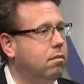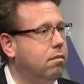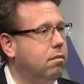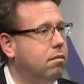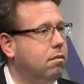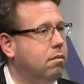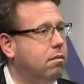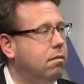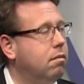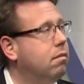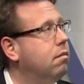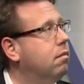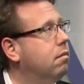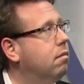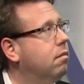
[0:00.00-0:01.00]

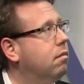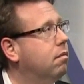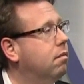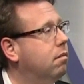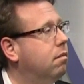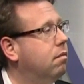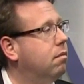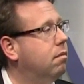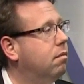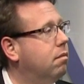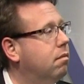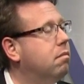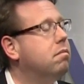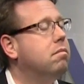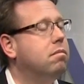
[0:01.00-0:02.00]

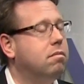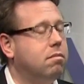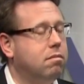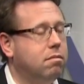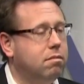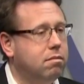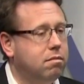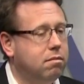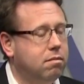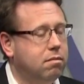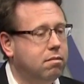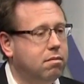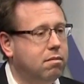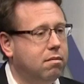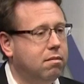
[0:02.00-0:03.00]

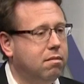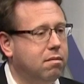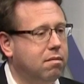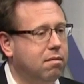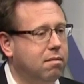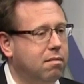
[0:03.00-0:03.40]
(silent)